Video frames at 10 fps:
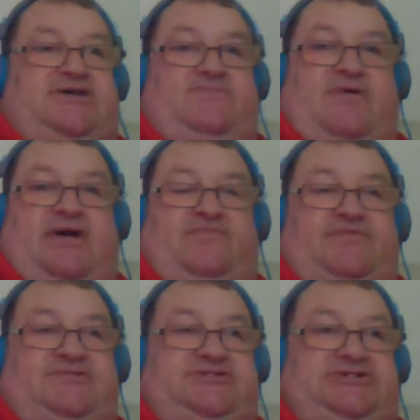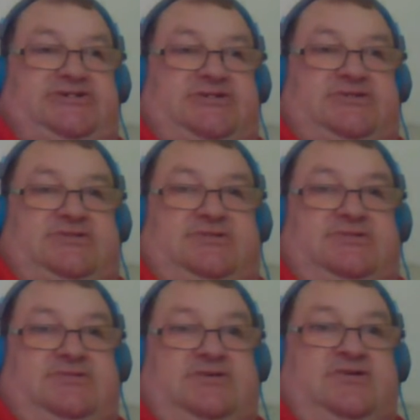see what happens.
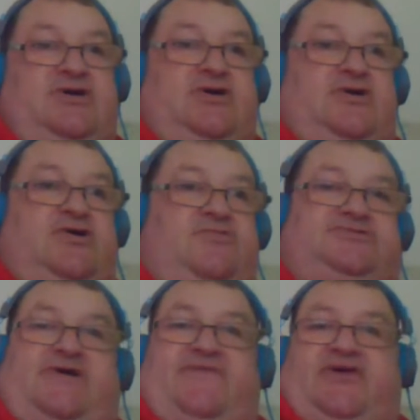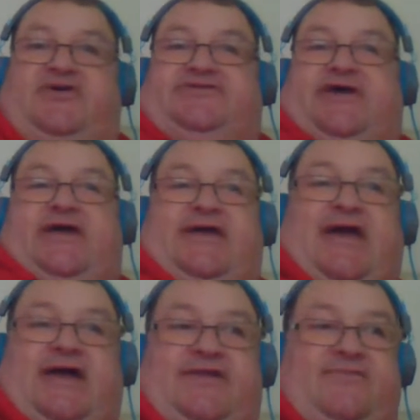Who's having a good day
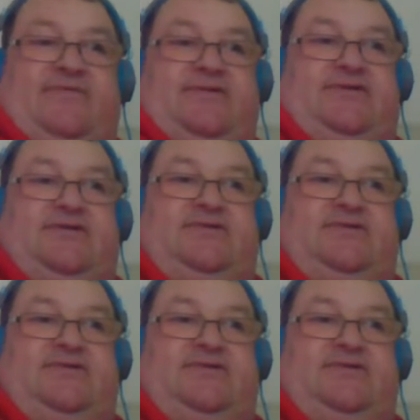anyway?